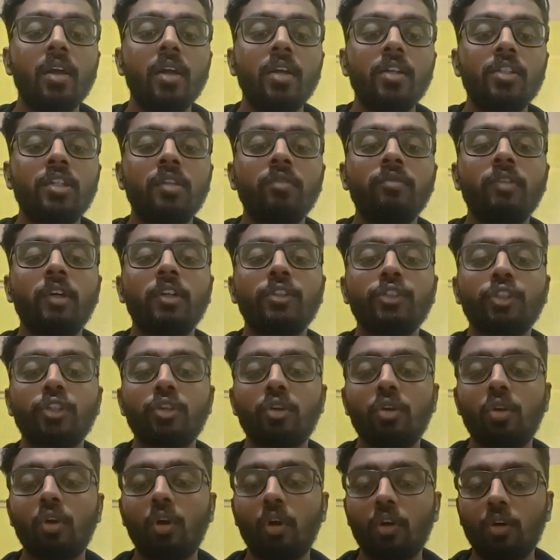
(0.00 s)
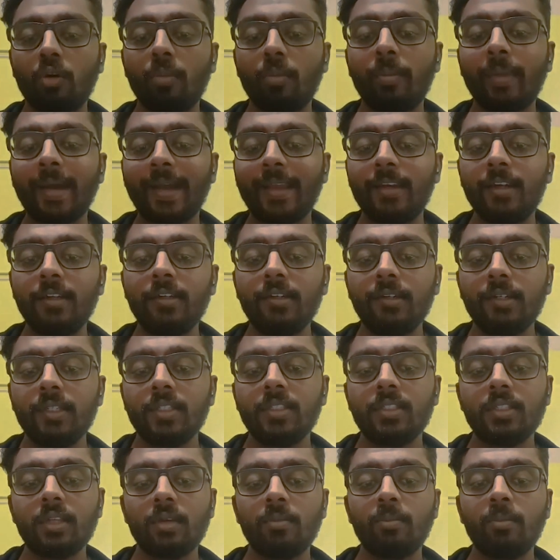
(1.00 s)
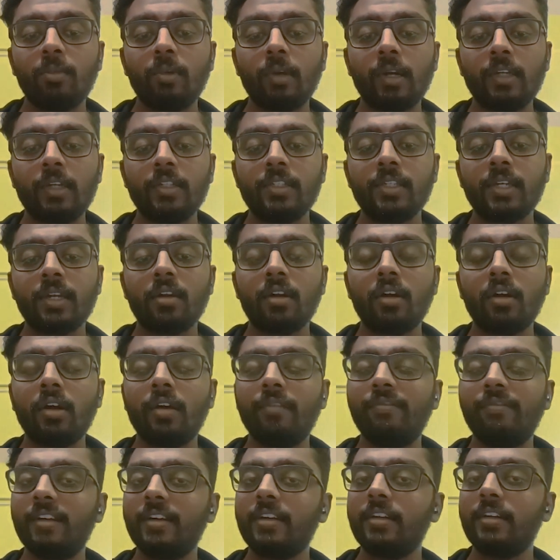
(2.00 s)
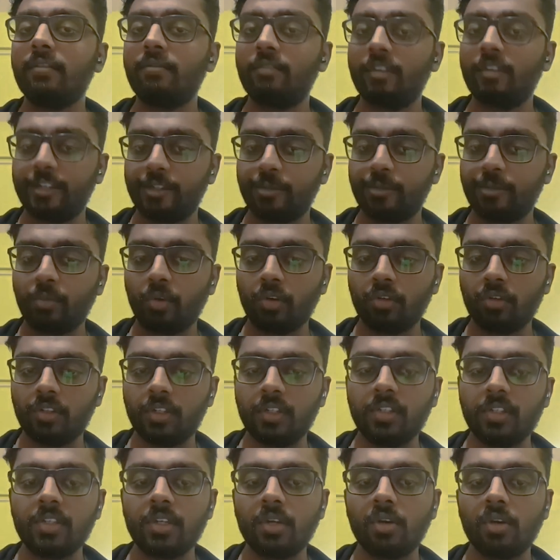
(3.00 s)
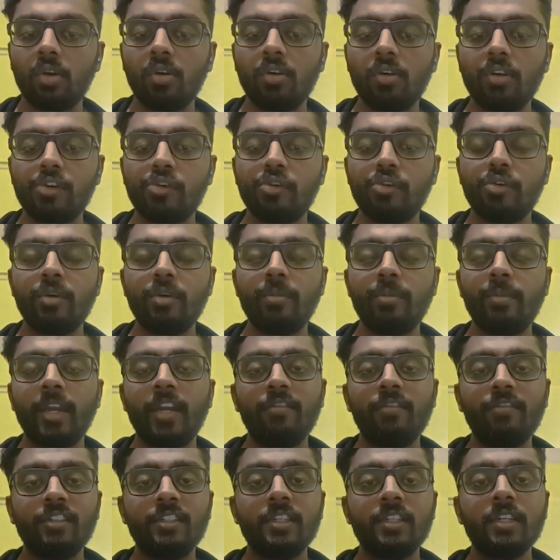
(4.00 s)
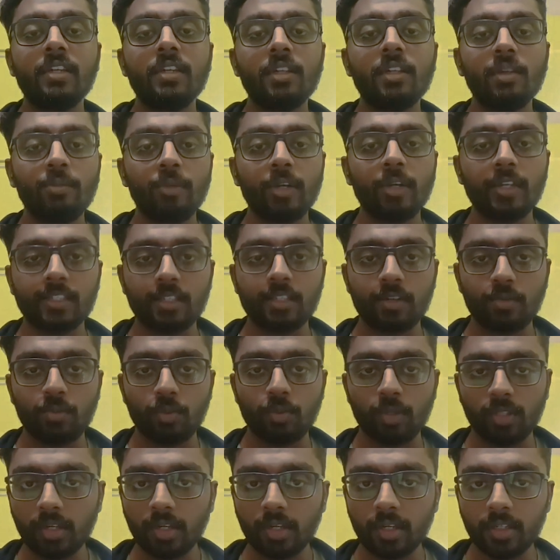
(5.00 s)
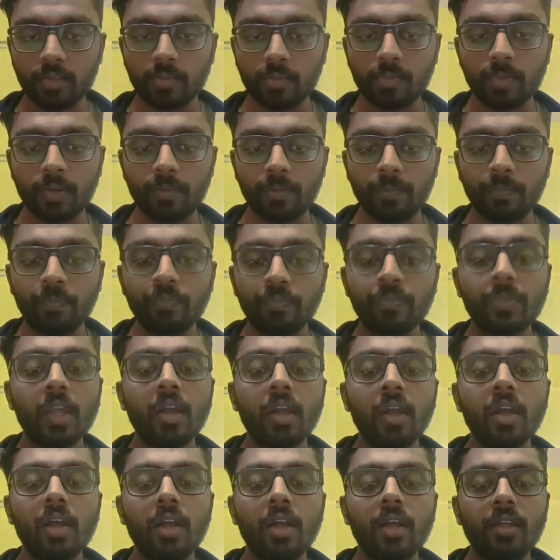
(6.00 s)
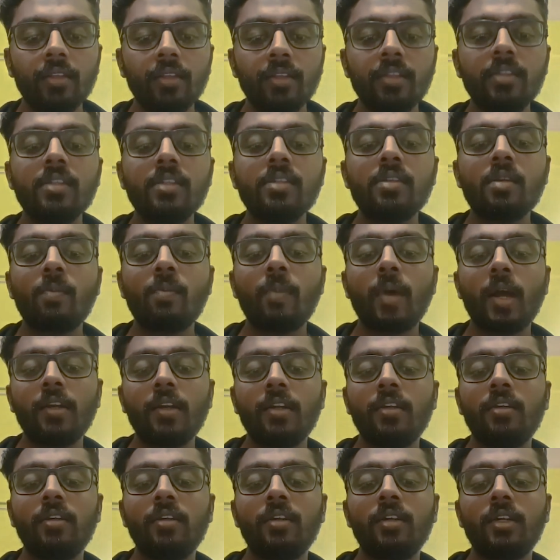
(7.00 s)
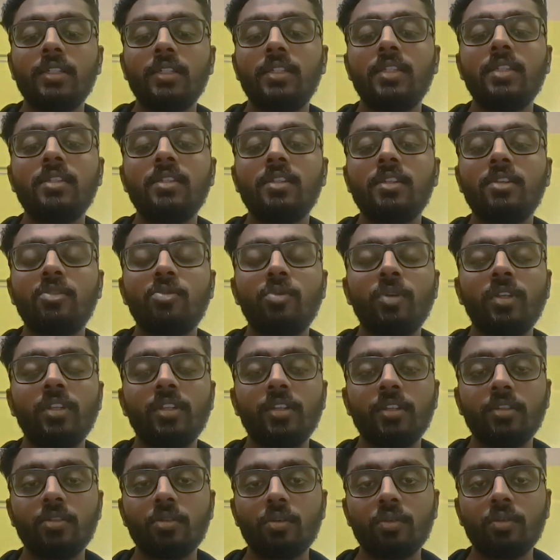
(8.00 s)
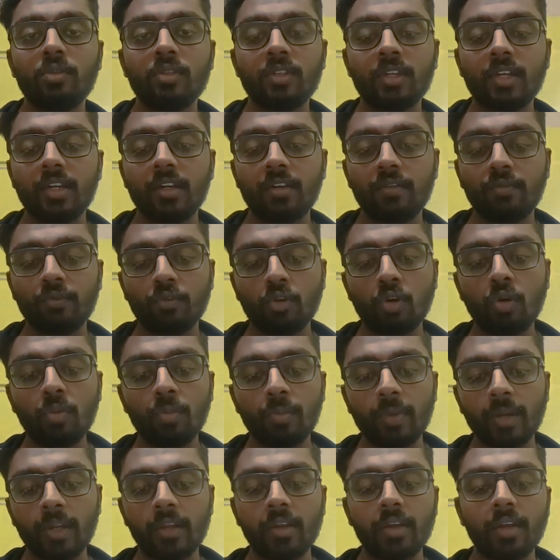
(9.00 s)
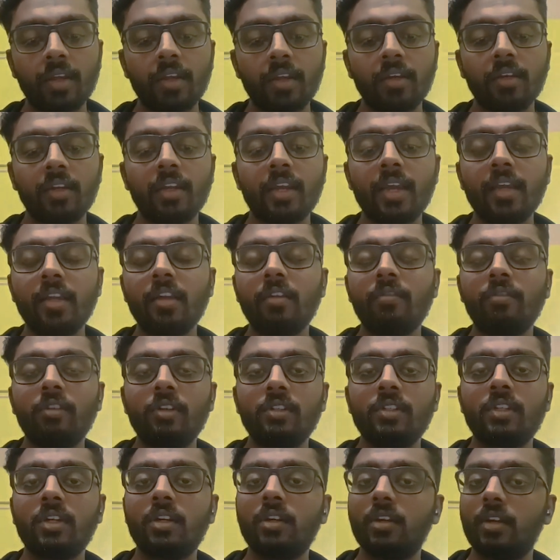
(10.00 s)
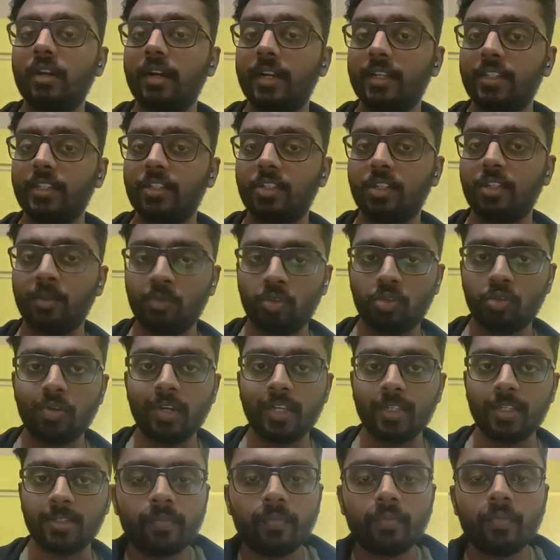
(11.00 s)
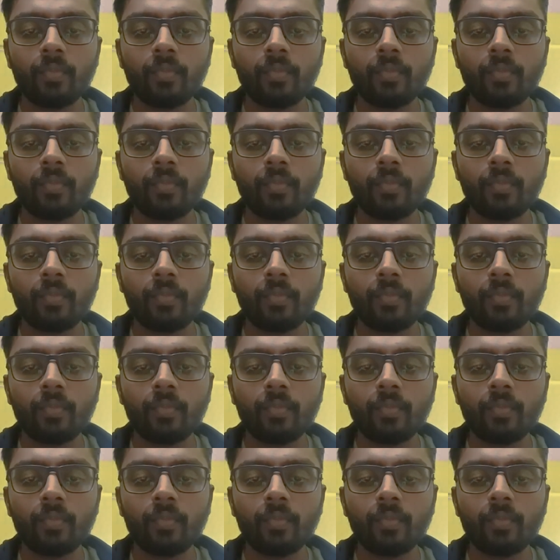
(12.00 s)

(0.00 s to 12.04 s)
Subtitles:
She functioned on autopilot, suppressing her affective responses in order to remain physically present with her husband. This is a pattern consistent with dissociative coping in caregivers under extreme stress.